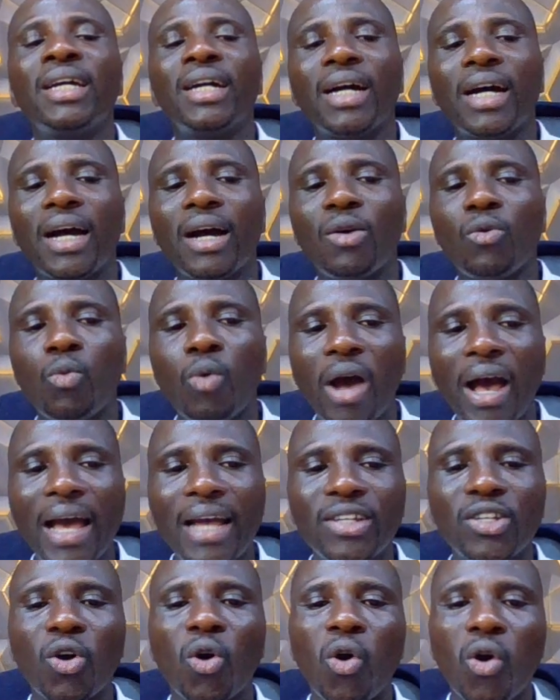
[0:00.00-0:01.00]

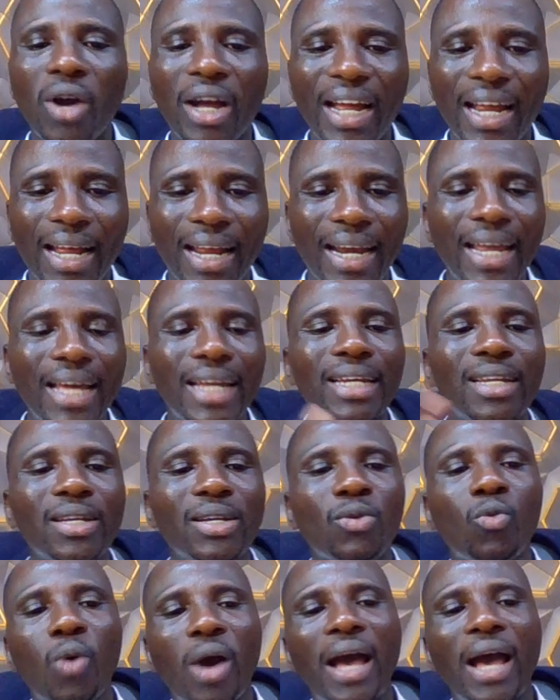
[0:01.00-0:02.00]
wide or clearly
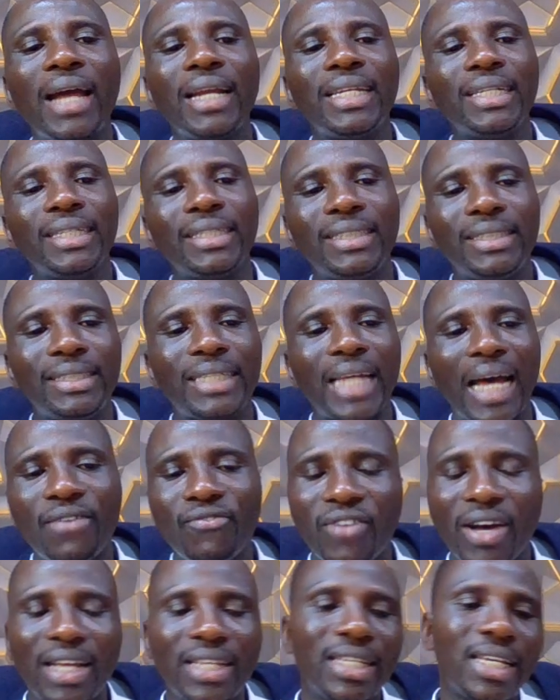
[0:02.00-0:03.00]
wide
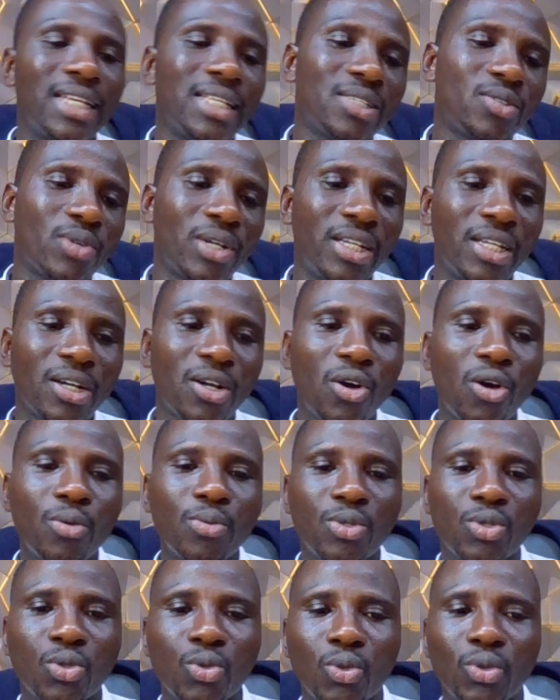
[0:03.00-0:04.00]
divergence when it
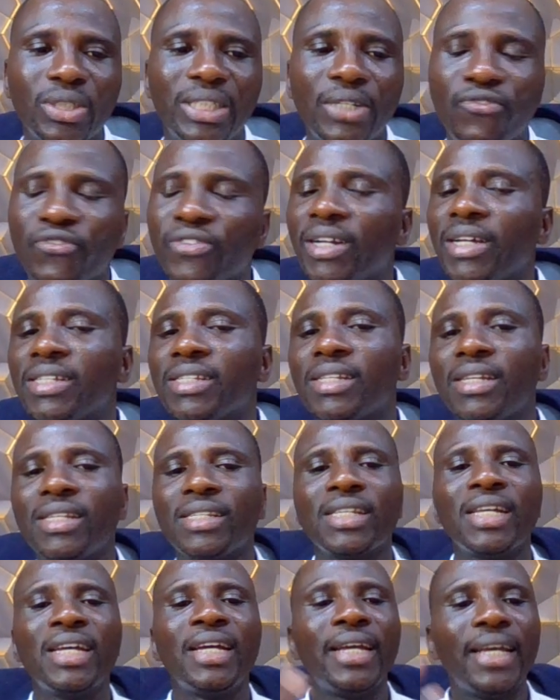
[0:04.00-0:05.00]
comes to
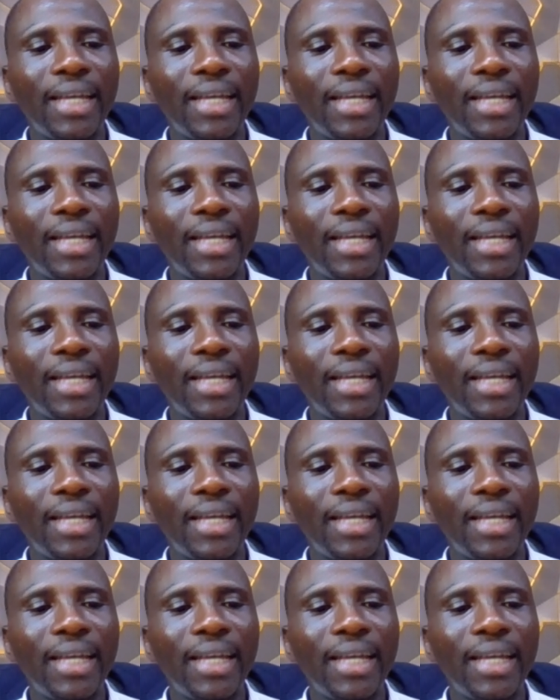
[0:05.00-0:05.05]
differences